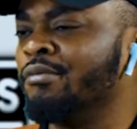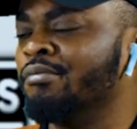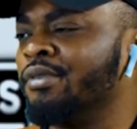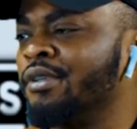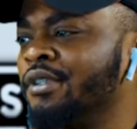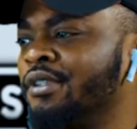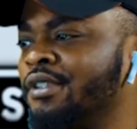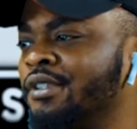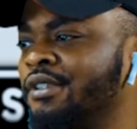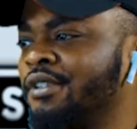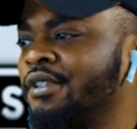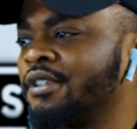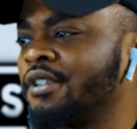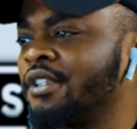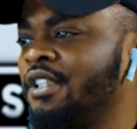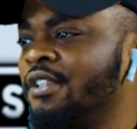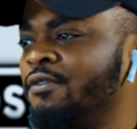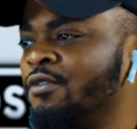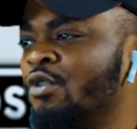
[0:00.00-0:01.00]
but
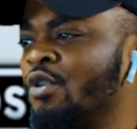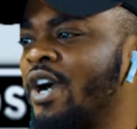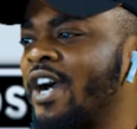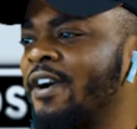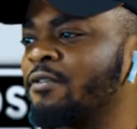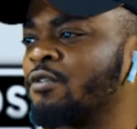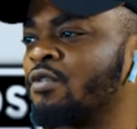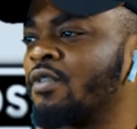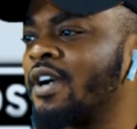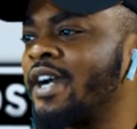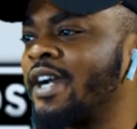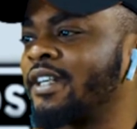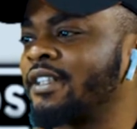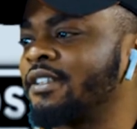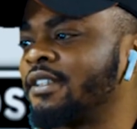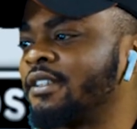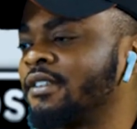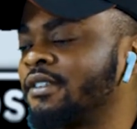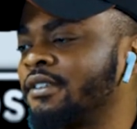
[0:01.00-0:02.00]
if you have to
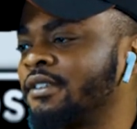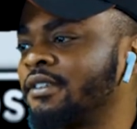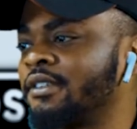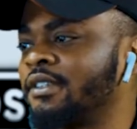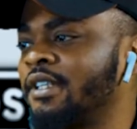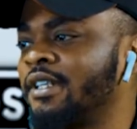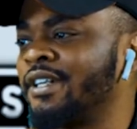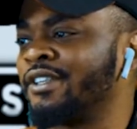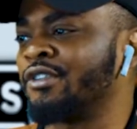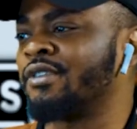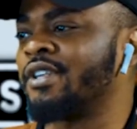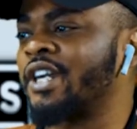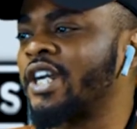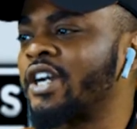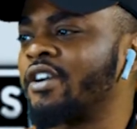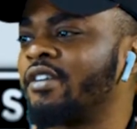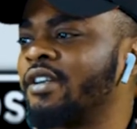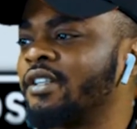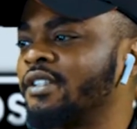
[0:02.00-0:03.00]
act another
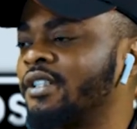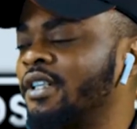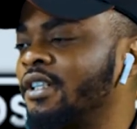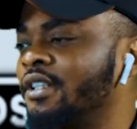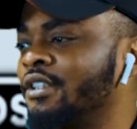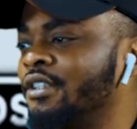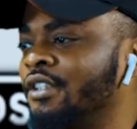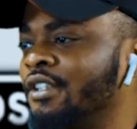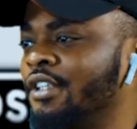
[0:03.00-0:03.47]
character